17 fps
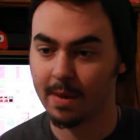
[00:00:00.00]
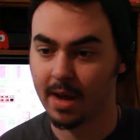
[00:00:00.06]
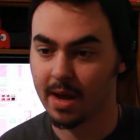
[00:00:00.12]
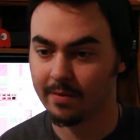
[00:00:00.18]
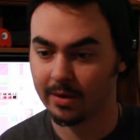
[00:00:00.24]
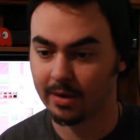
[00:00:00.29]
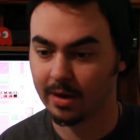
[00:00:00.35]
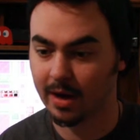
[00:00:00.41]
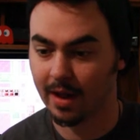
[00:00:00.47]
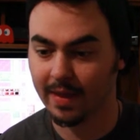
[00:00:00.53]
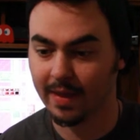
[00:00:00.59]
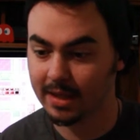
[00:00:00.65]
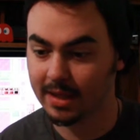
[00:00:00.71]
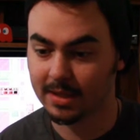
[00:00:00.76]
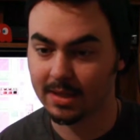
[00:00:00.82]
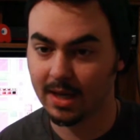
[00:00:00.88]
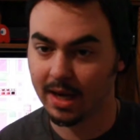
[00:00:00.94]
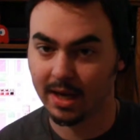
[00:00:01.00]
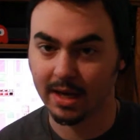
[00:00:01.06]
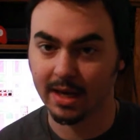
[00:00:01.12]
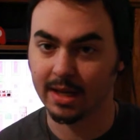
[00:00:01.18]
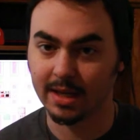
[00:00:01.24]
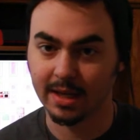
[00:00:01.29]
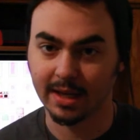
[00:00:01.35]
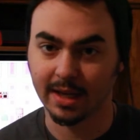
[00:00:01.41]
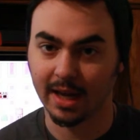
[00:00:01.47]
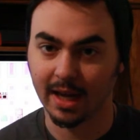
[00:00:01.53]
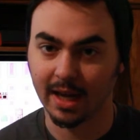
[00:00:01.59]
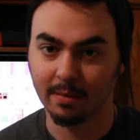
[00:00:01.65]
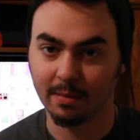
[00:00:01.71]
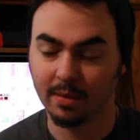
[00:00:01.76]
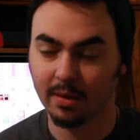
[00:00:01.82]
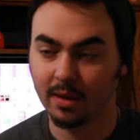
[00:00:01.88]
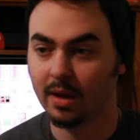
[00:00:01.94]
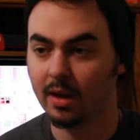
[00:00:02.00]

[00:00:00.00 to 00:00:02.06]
ever, and that's not an indie game.